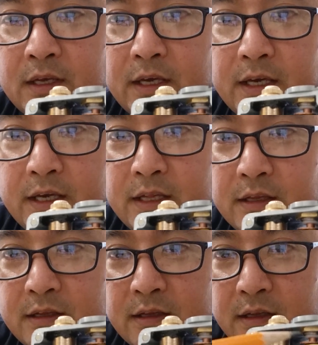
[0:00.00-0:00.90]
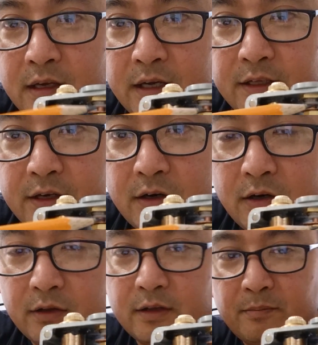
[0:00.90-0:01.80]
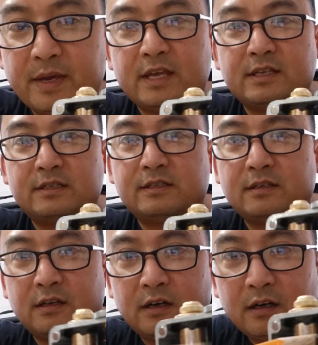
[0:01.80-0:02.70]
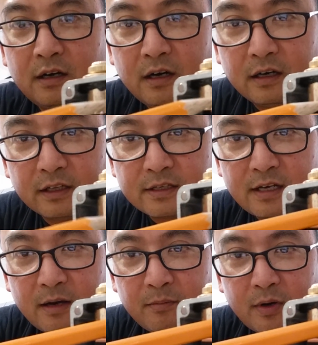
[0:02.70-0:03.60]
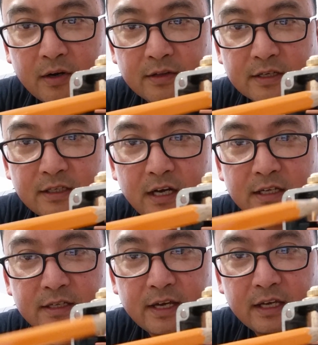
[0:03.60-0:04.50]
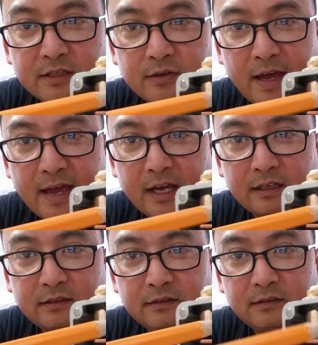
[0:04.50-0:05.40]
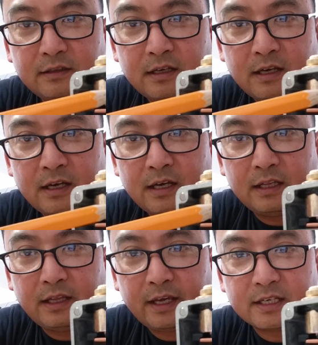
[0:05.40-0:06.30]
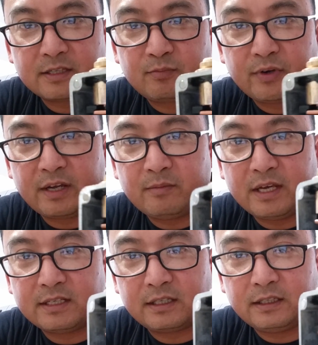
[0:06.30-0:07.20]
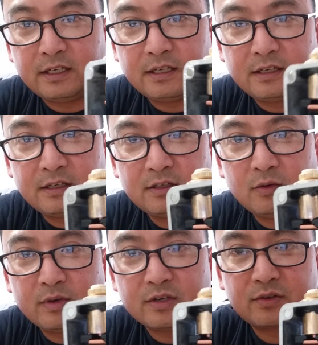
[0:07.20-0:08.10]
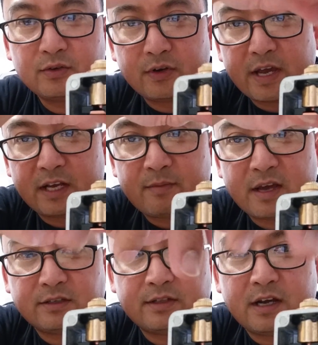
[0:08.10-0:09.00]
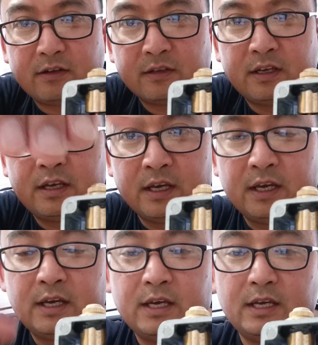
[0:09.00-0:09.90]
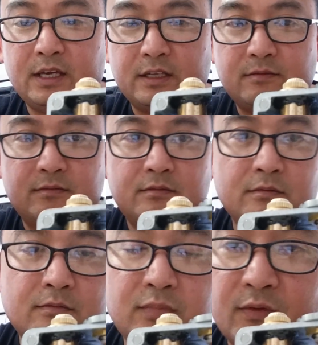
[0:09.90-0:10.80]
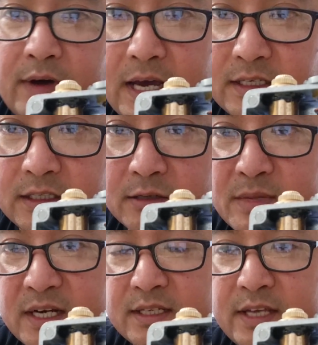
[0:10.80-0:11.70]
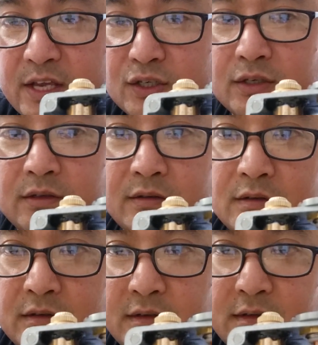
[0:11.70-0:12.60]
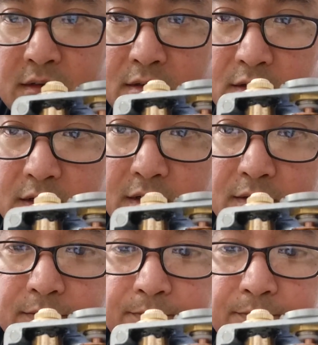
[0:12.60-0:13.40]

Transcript: And I did all the bends on the top part of this contact to act like a spring, basically. So when you screw your atomizer down, it provides a little bit of tension, you know,